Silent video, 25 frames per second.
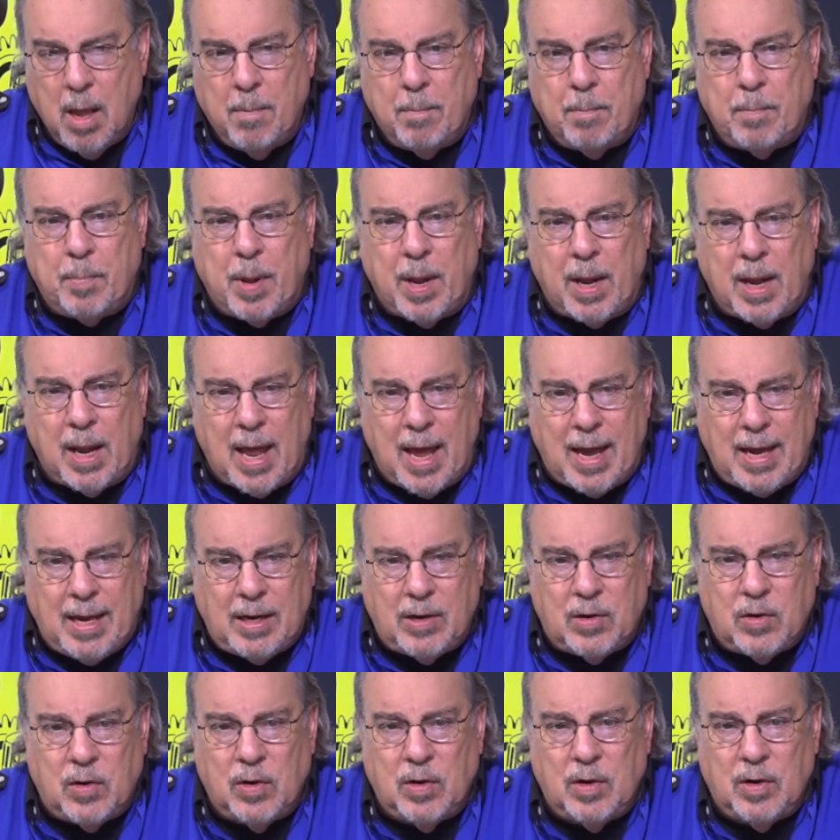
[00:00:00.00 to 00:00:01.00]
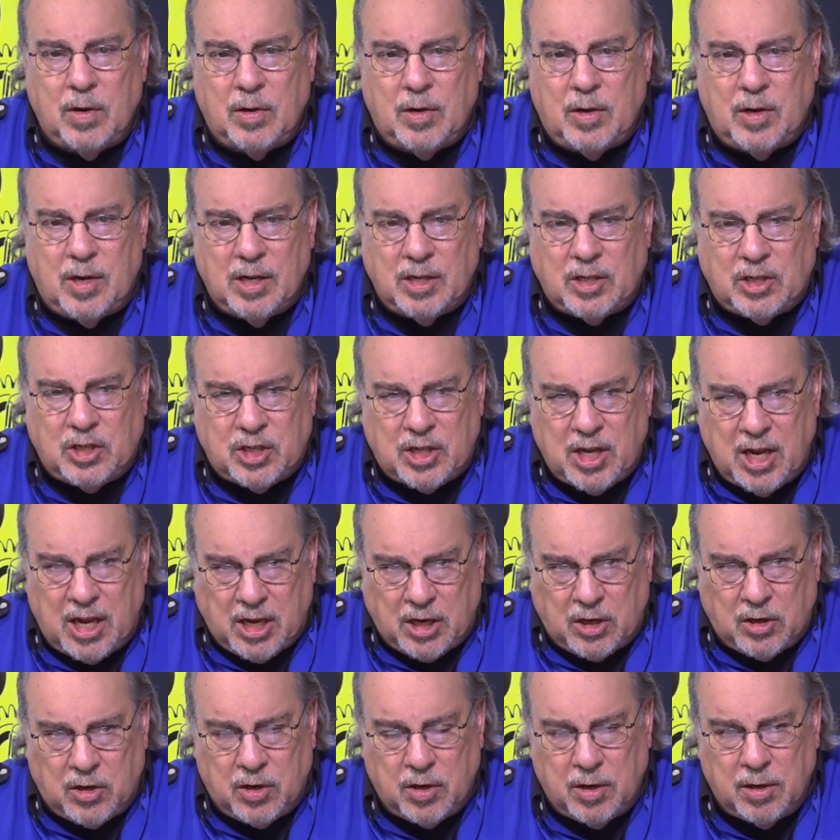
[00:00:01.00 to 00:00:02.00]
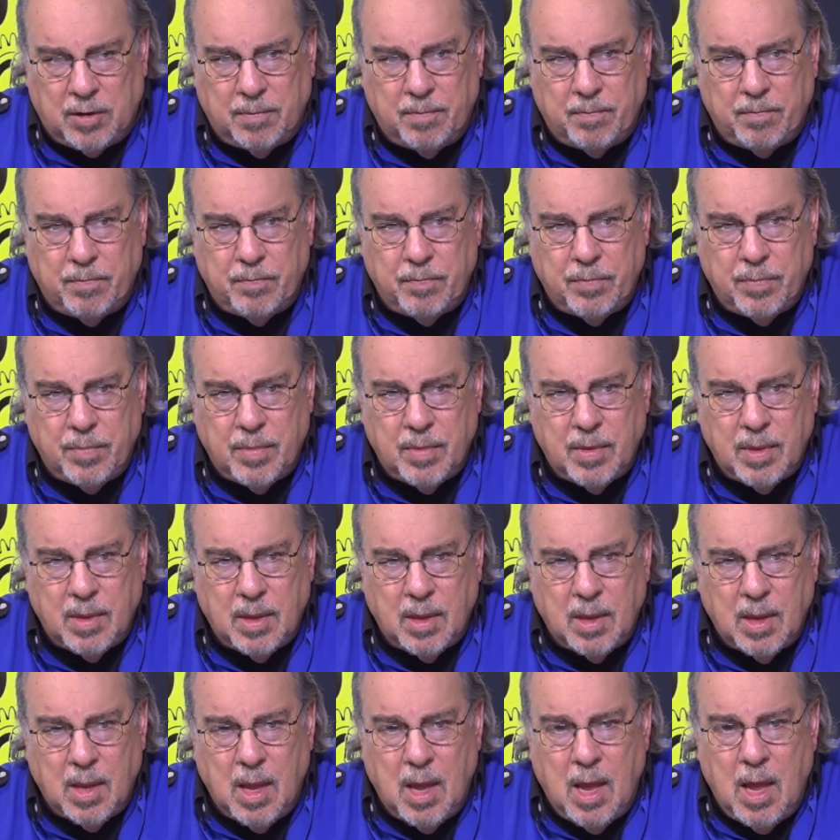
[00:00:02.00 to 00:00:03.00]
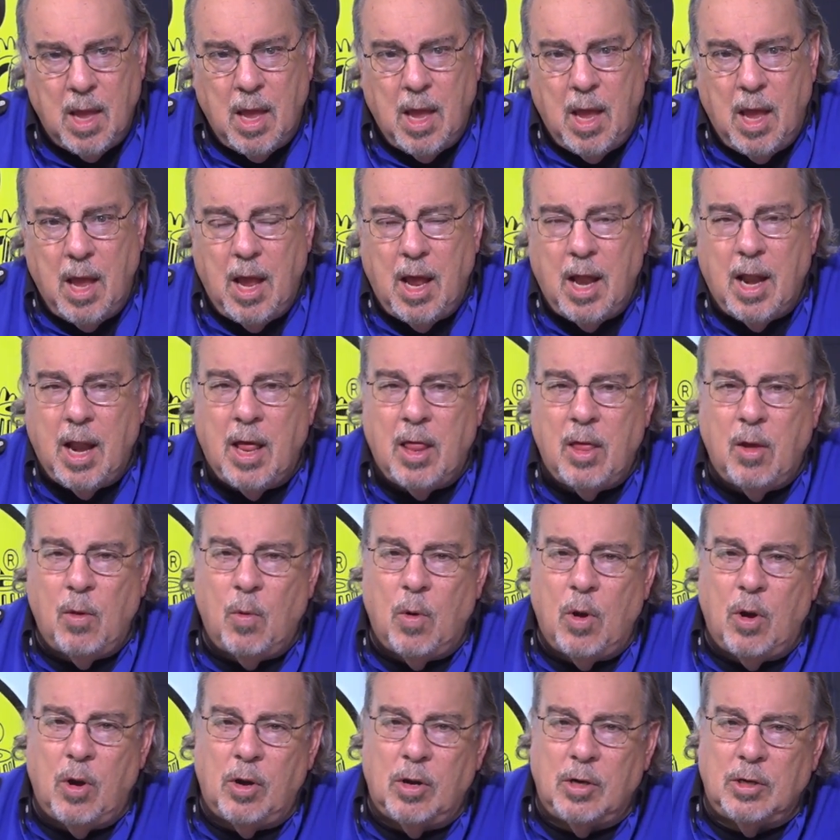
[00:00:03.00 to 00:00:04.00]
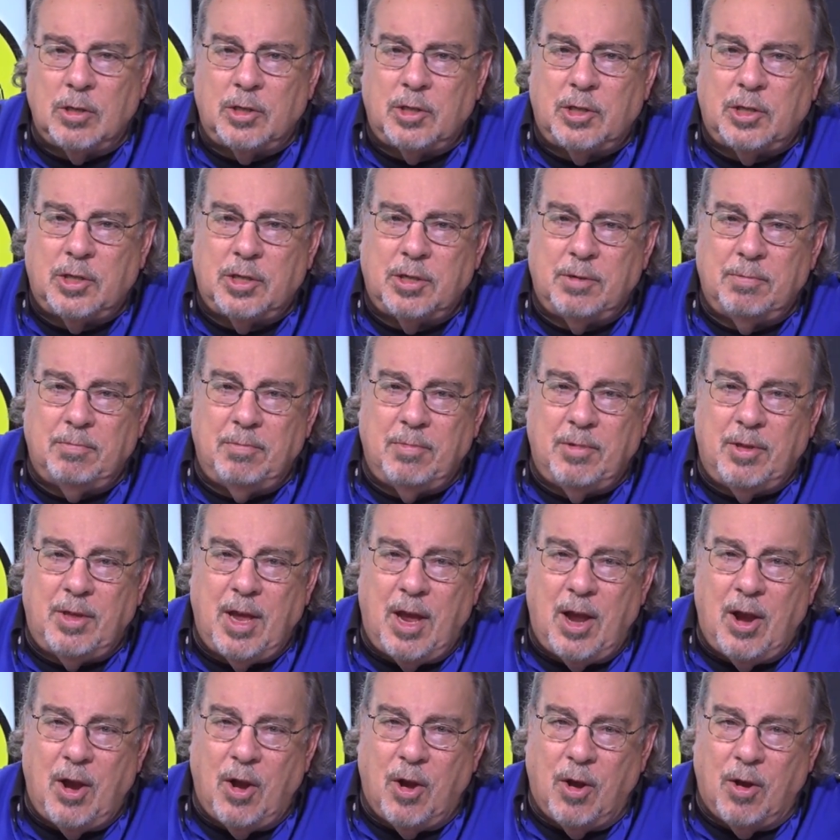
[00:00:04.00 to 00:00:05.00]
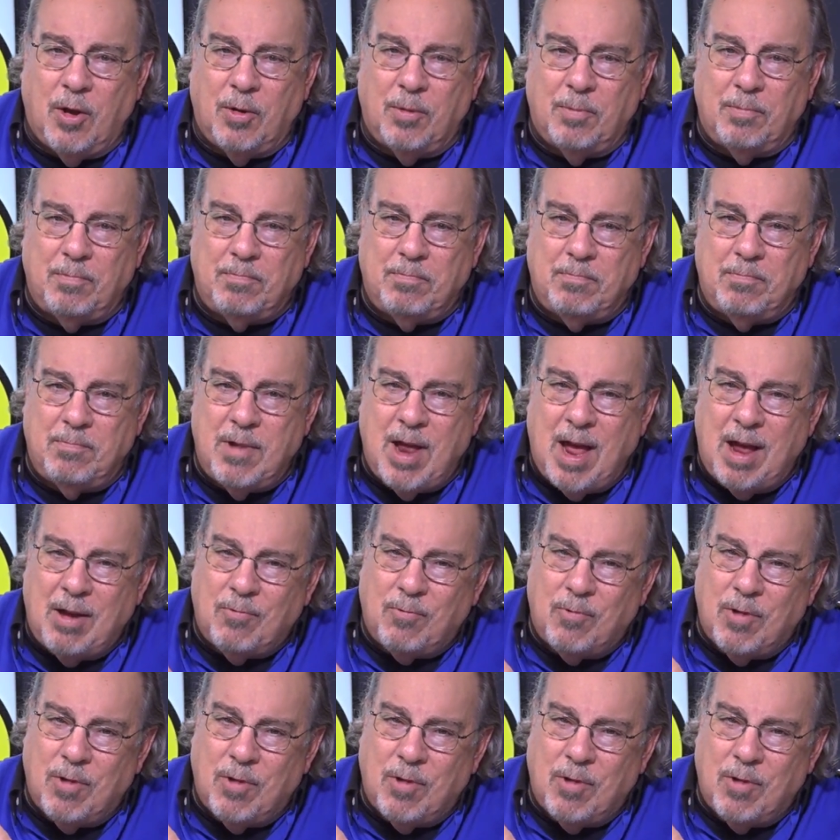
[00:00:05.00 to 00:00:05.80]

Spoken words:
polite deceit. In other words, they're not